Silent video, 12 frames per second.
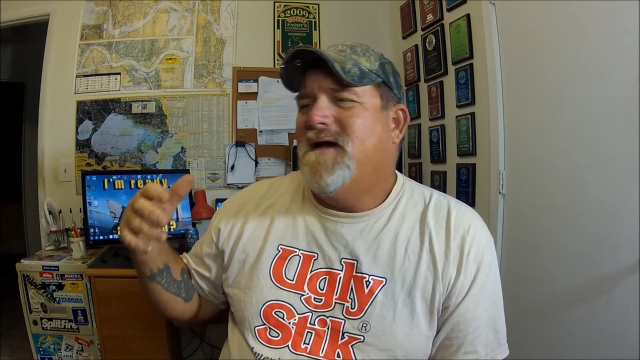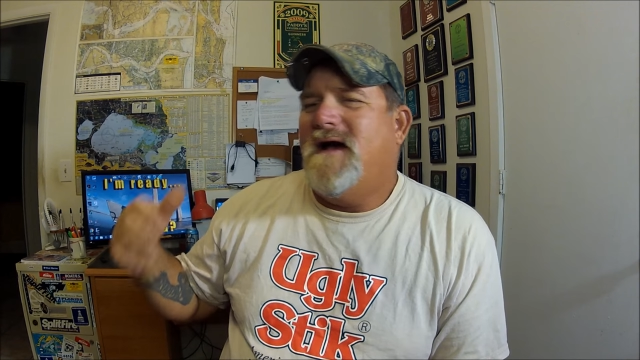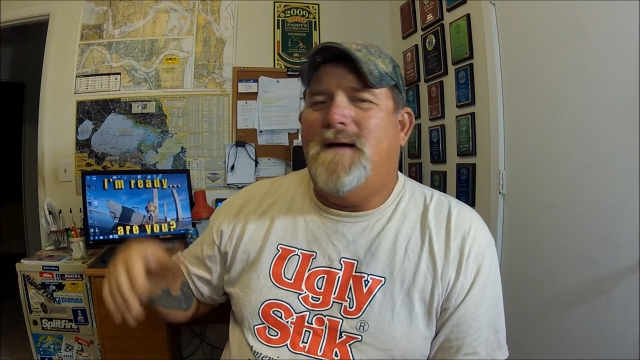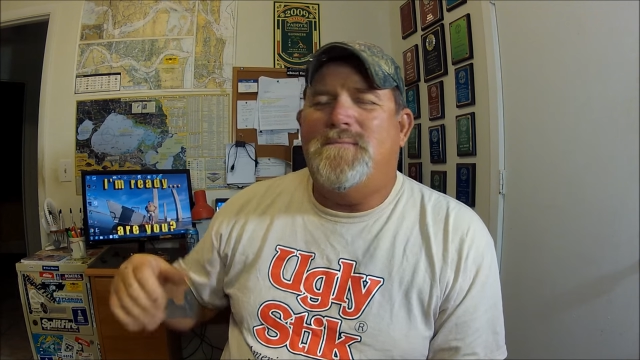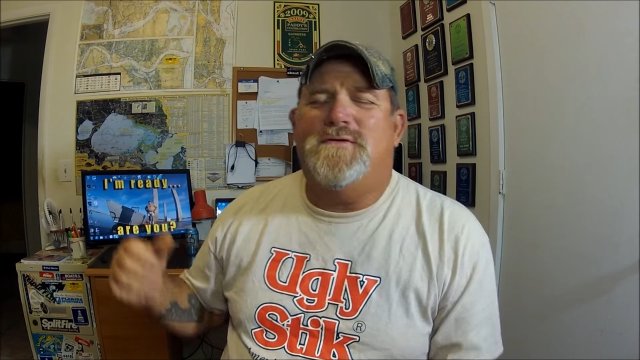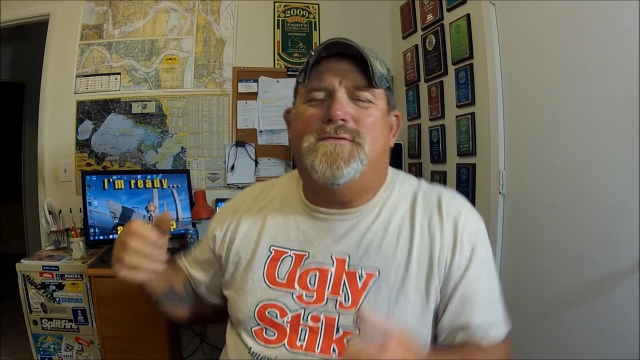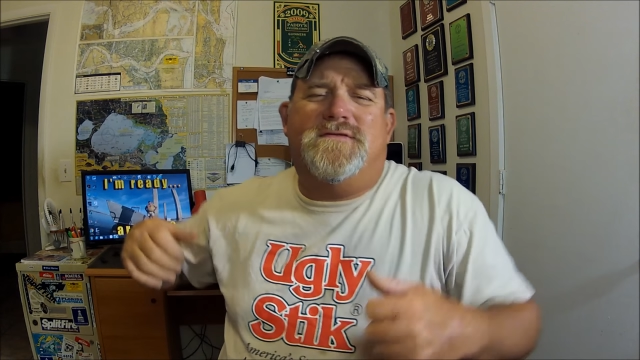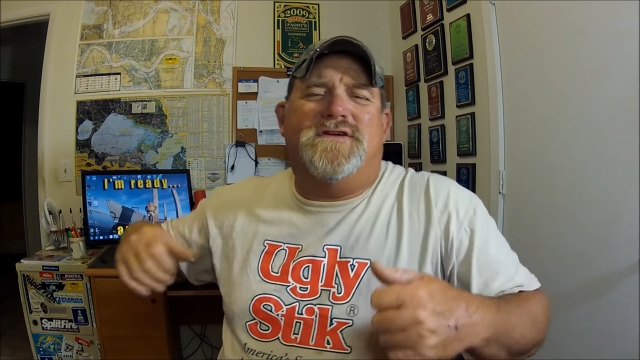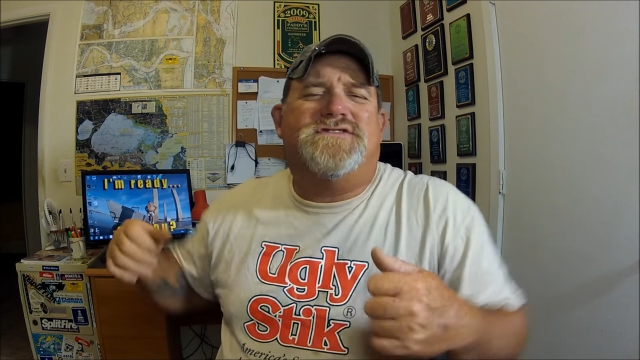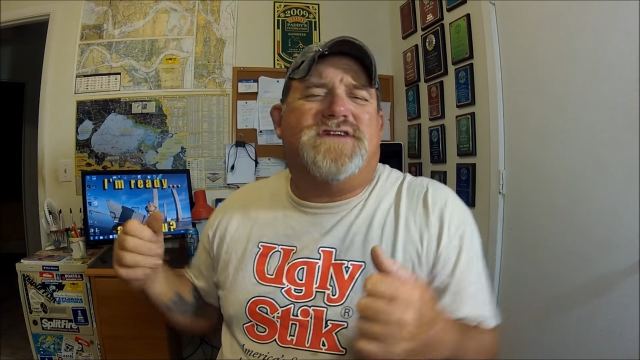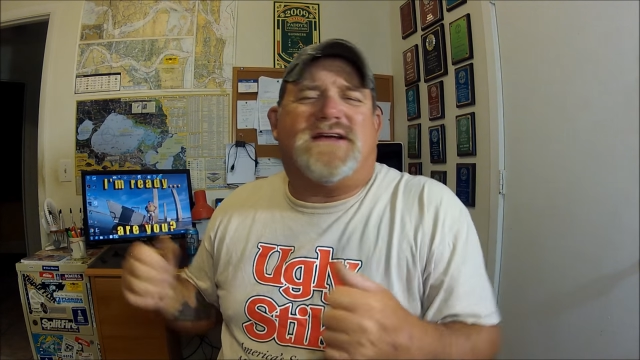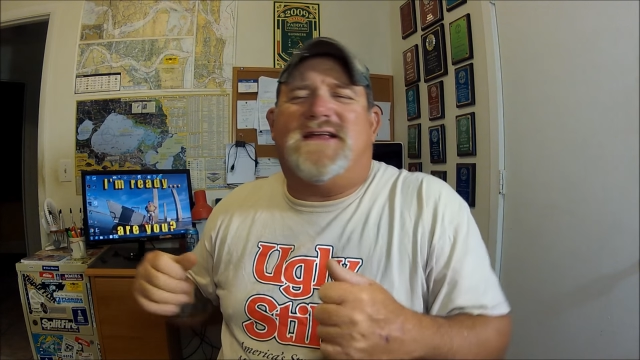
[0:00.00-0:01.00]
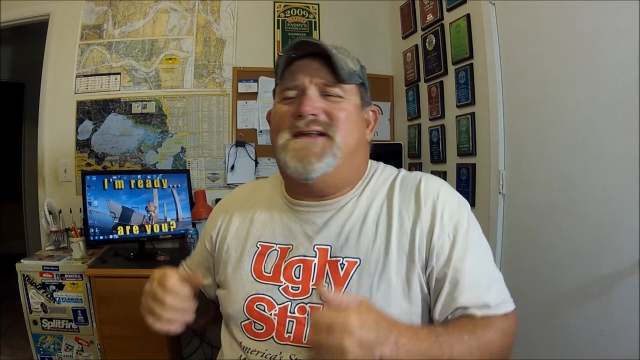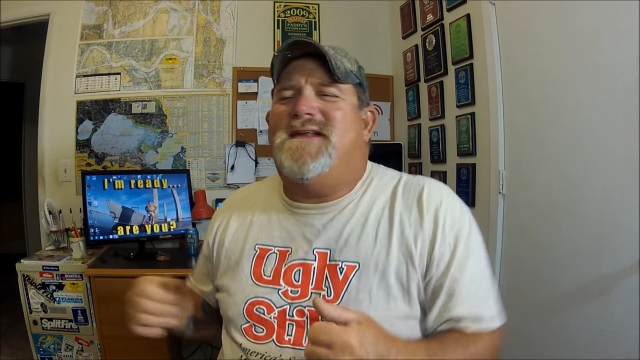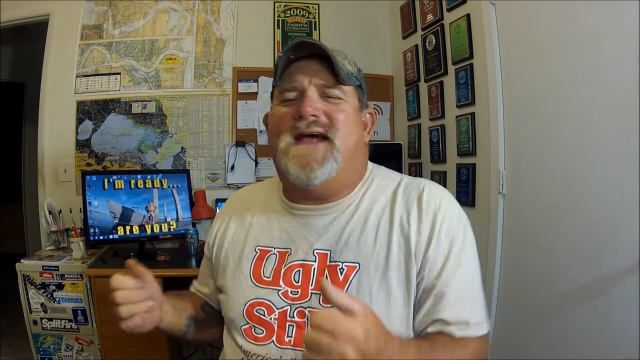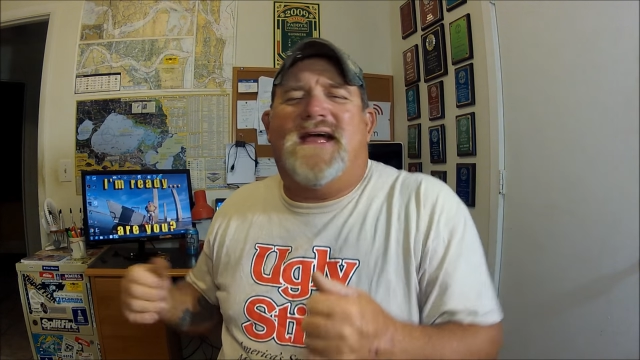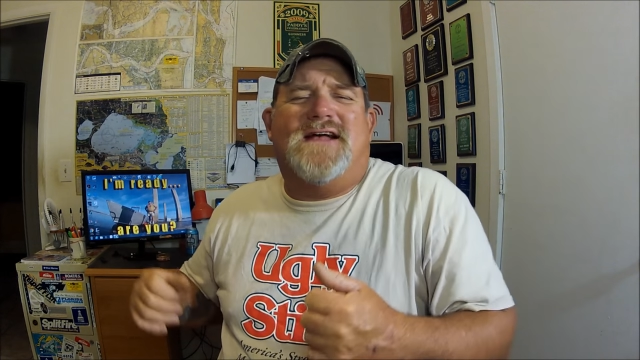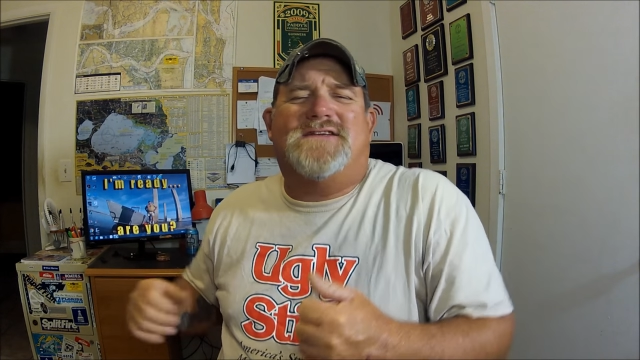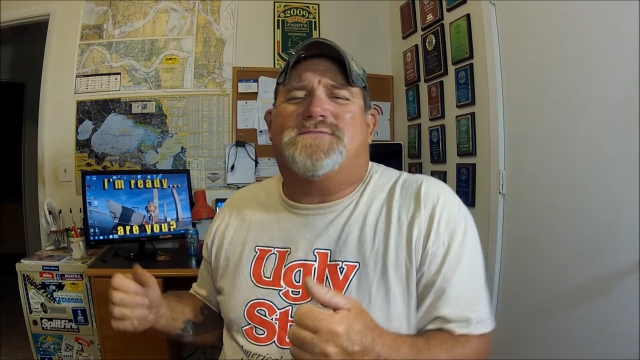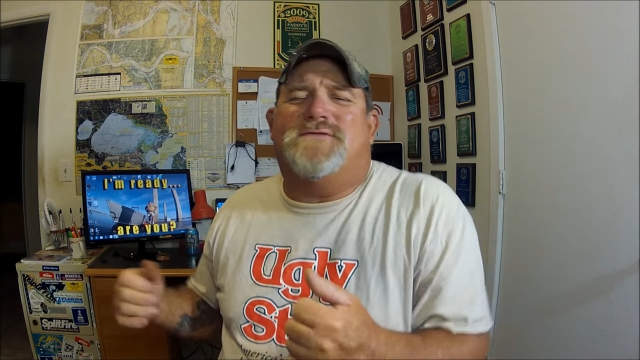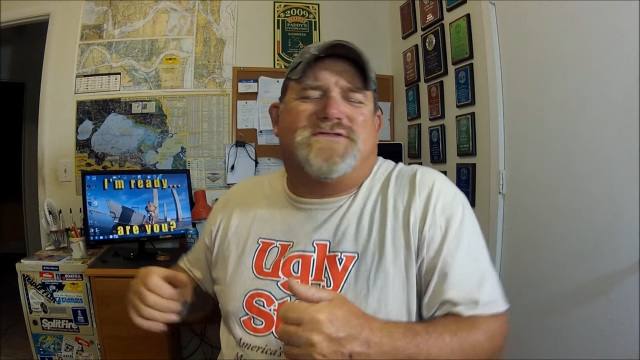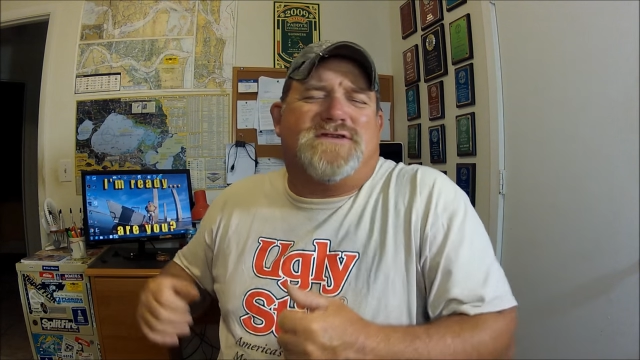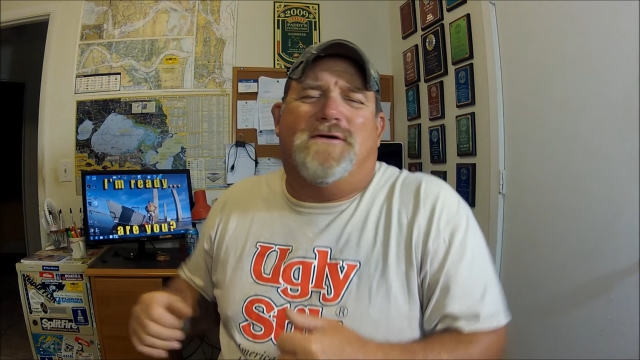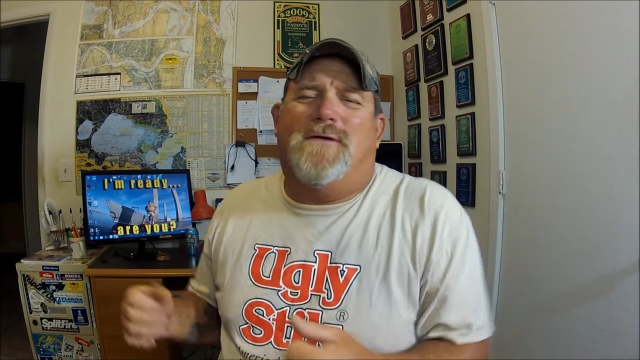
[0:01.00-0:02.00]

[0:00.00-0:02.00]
I'm doing the chicken dance. We're so